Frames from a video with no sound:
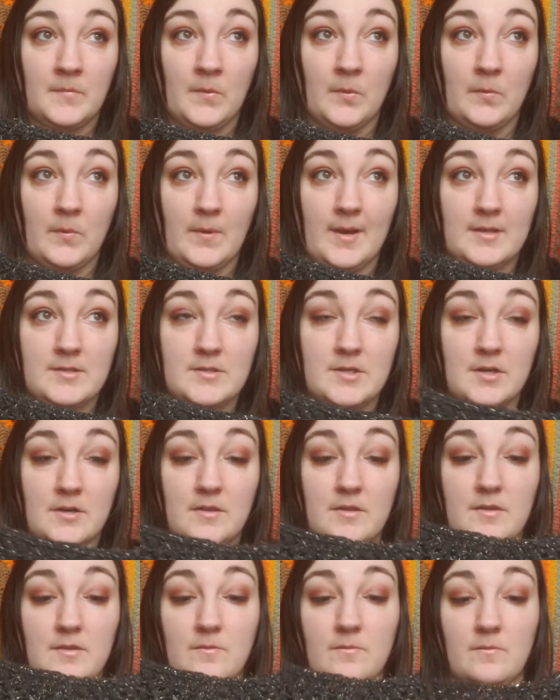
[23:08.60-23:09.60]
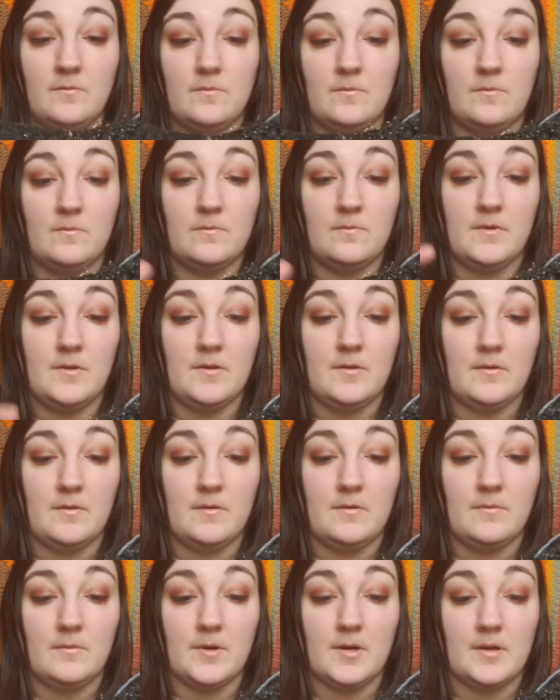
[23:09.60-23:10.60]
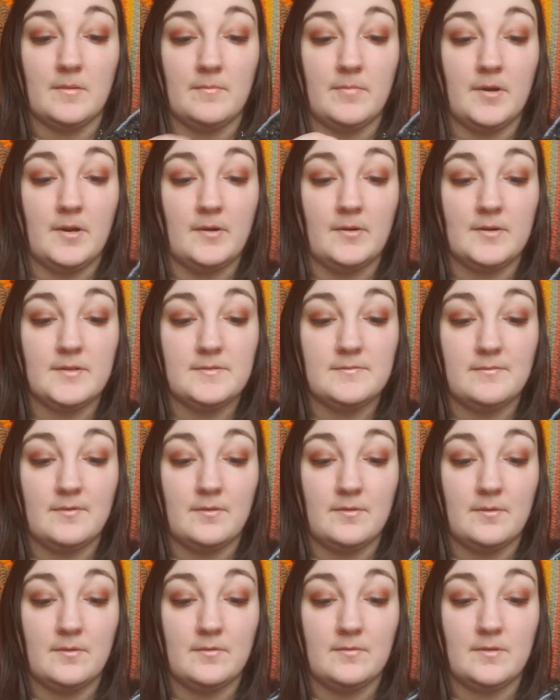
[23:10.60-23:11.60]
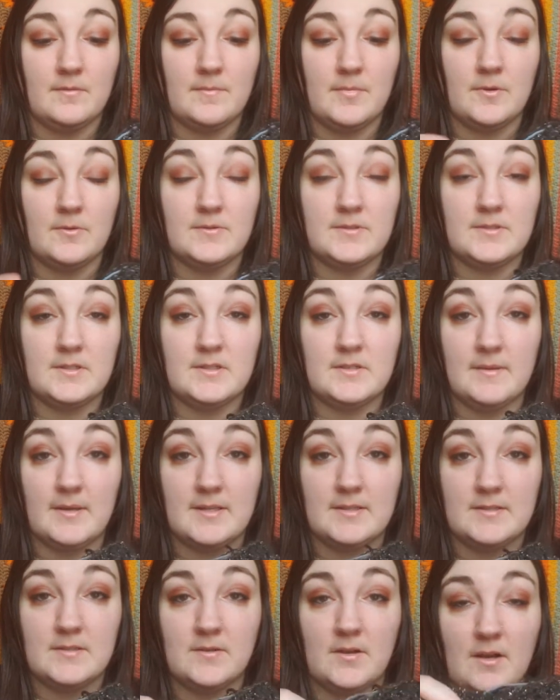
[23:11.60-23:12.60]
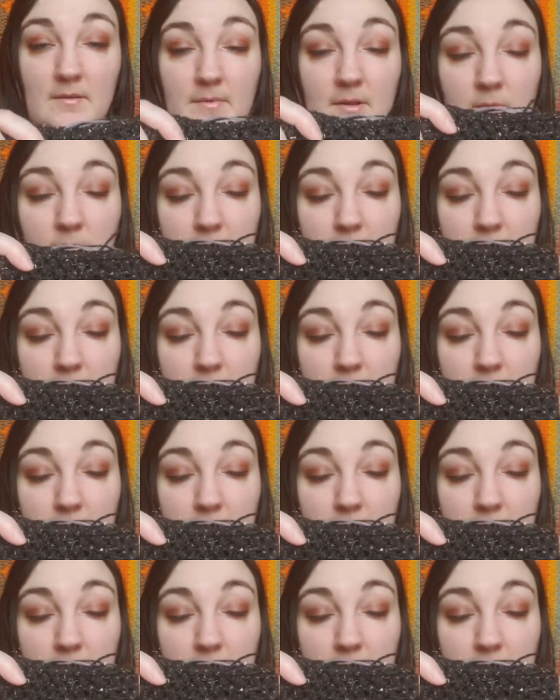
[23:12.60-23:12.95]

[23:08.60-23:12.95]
when I took the work in progress photo and posted it to my Instagram on